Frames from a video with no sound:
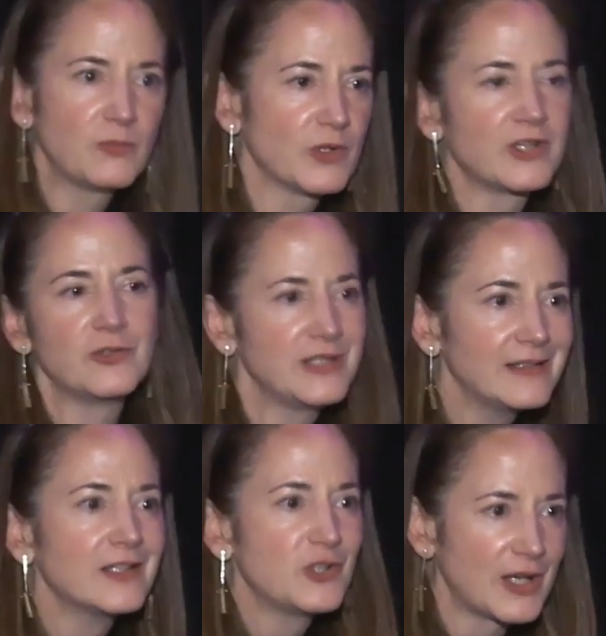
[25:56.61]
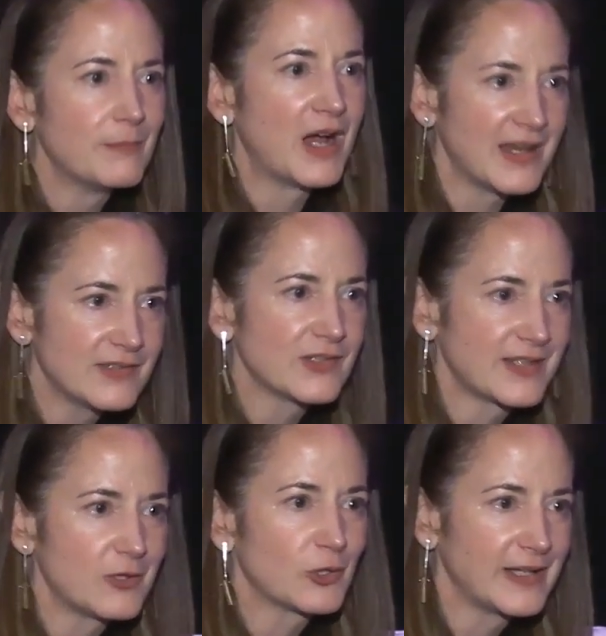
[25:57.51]
where you delegitimize
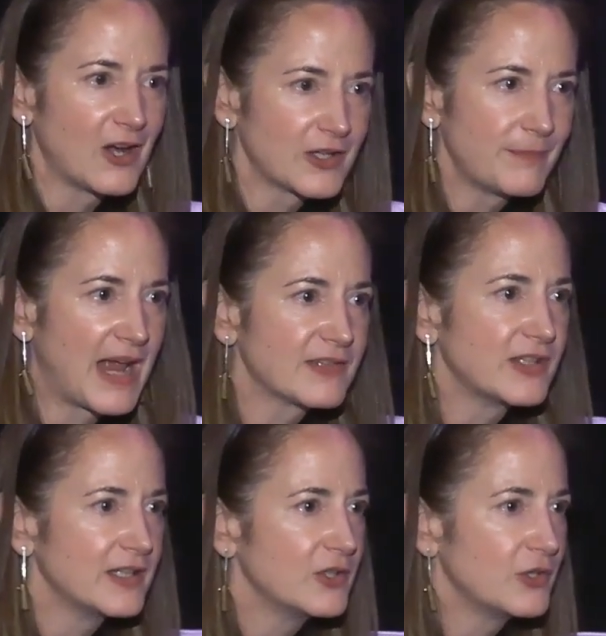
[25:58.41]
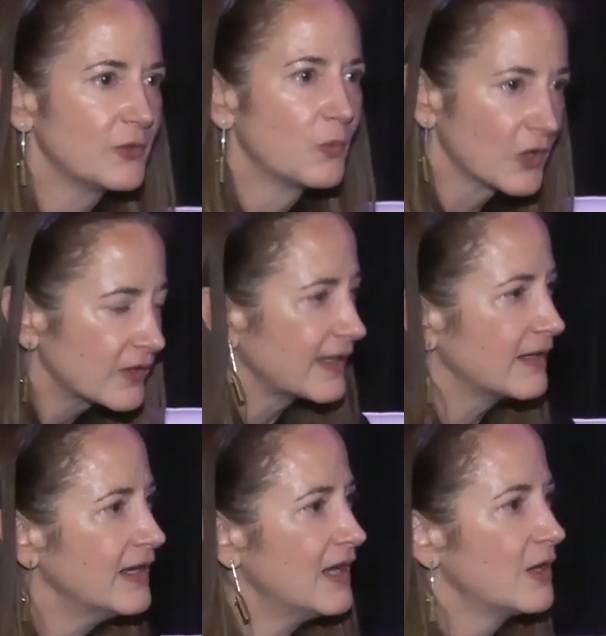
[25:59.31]
essentially our capacity to do the work that
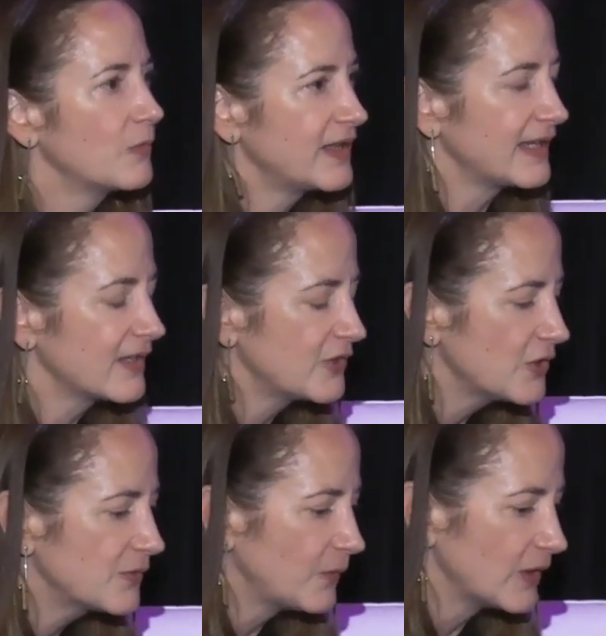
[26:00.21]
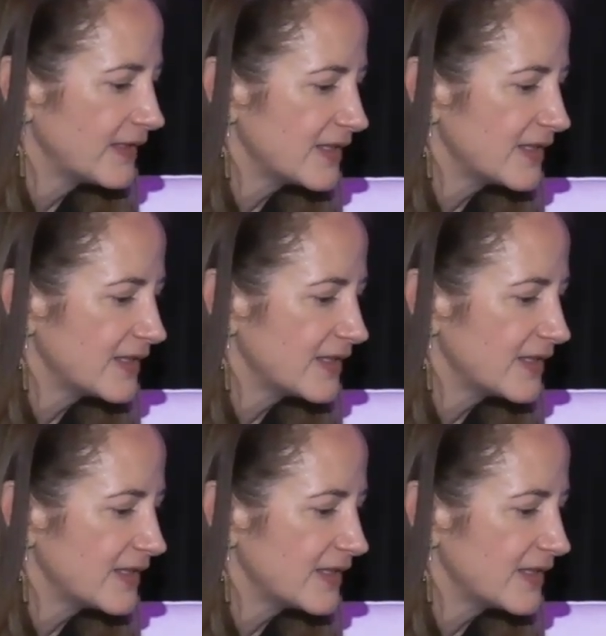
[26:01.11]
we think is useful in these